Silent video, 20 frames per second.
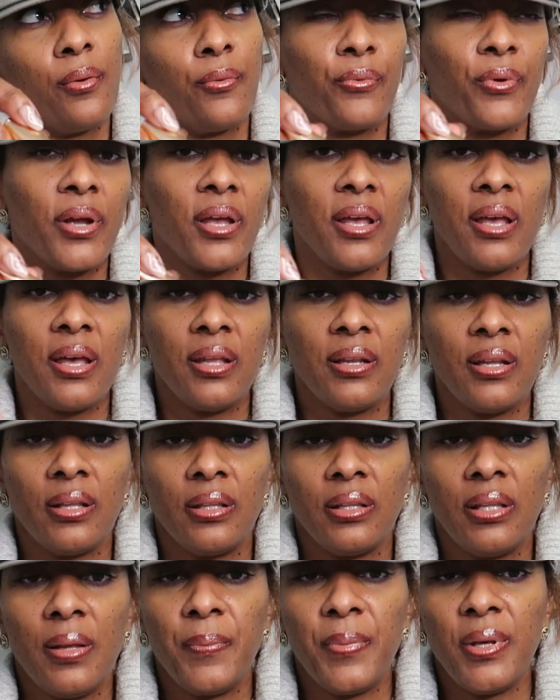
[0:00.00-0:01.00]
red,
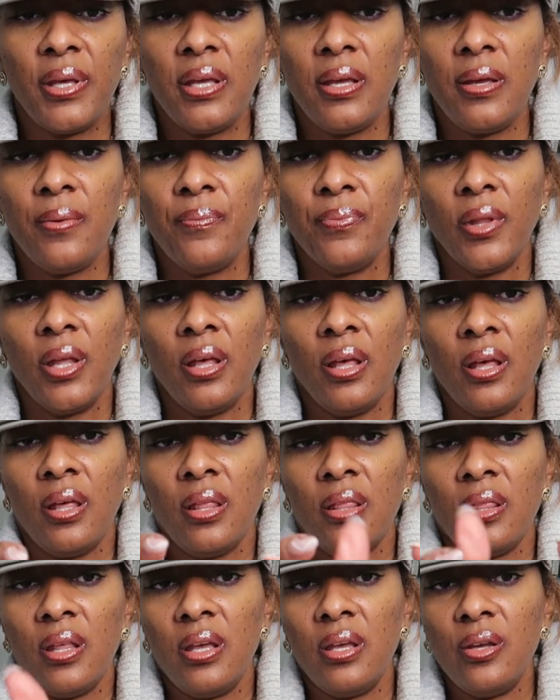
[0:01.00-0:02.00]
lippy,
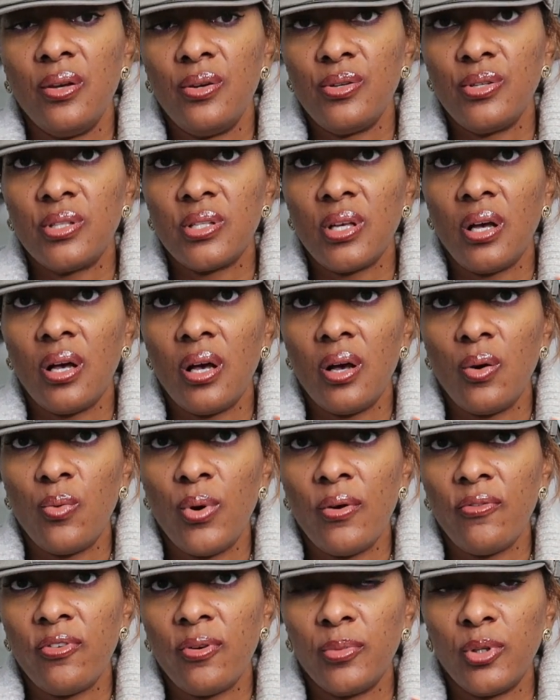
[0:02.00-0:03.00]
here's uh,
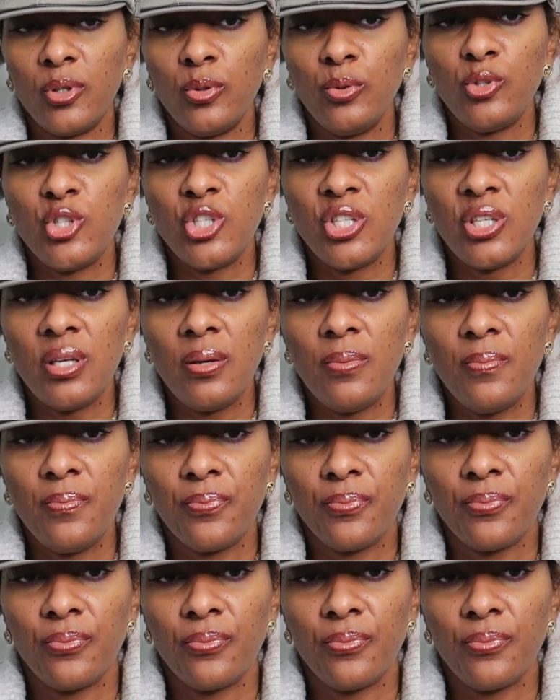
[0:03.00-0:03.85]
one from Gucci.